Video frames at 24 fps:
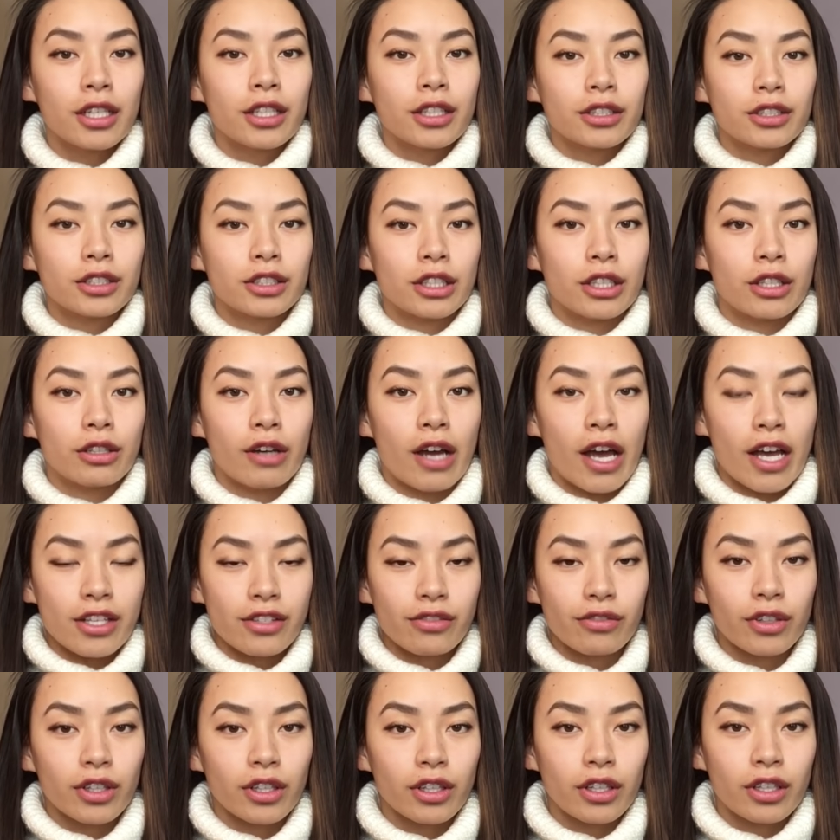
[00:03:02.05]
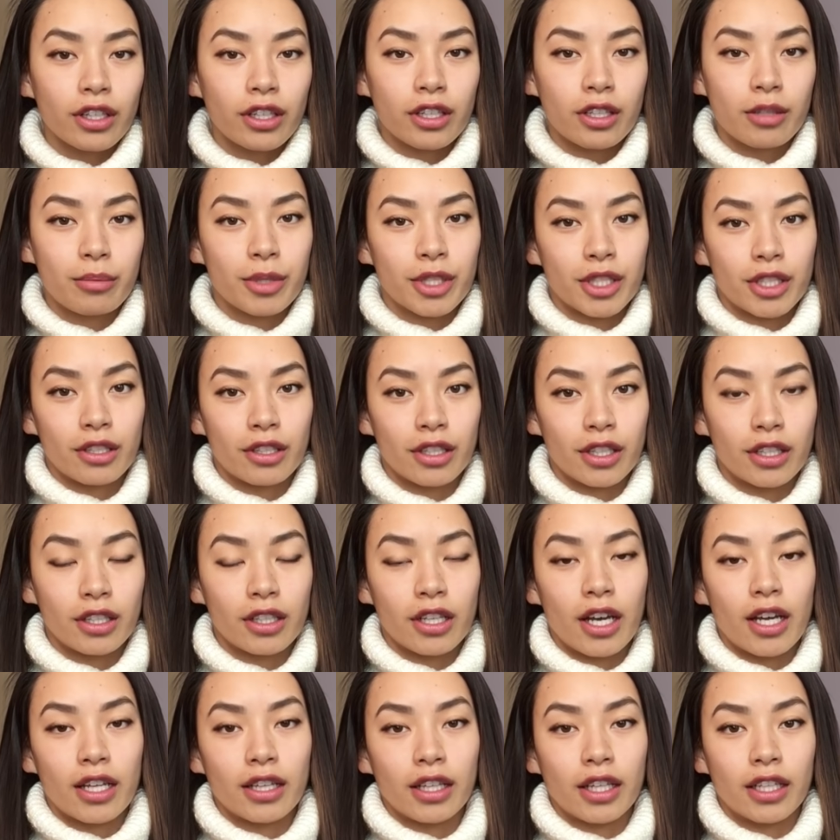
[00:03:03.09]
So as for learning the material,
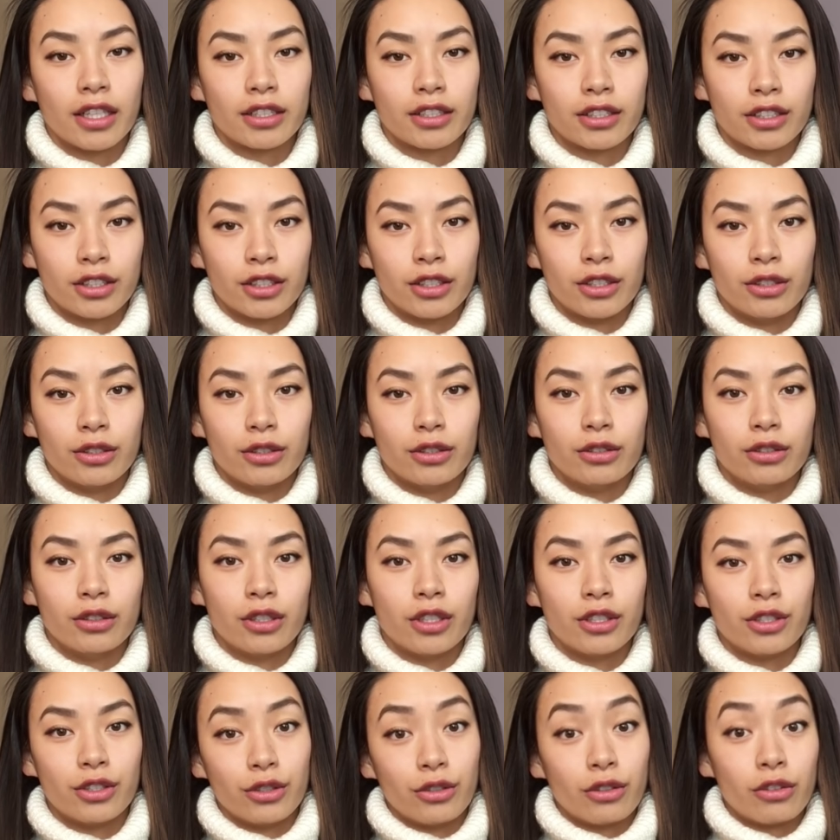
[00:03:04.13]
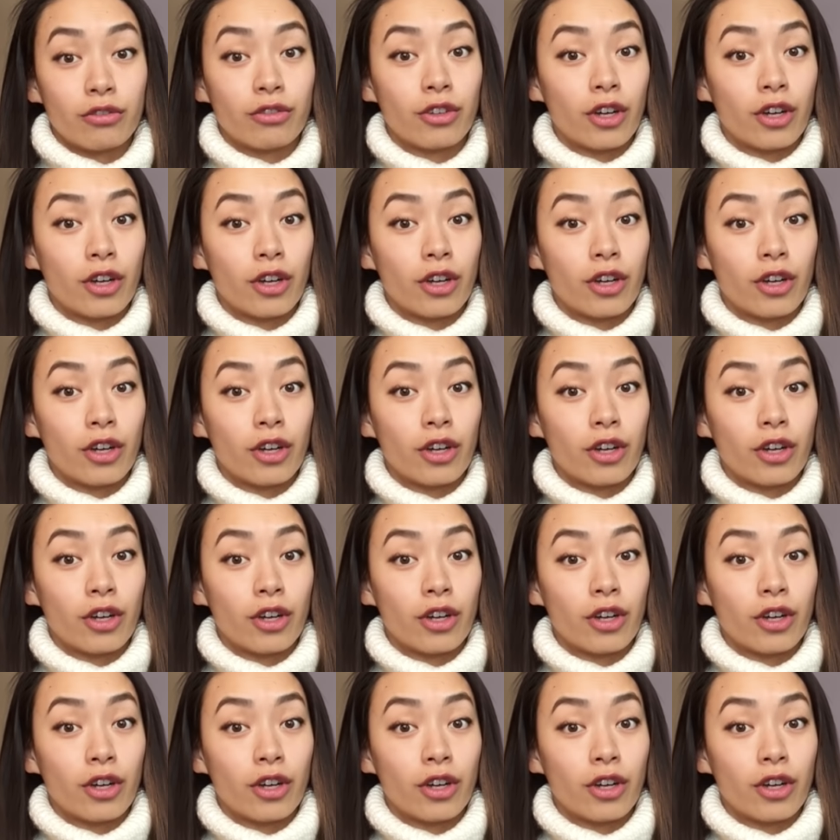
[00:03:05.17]
I like to do the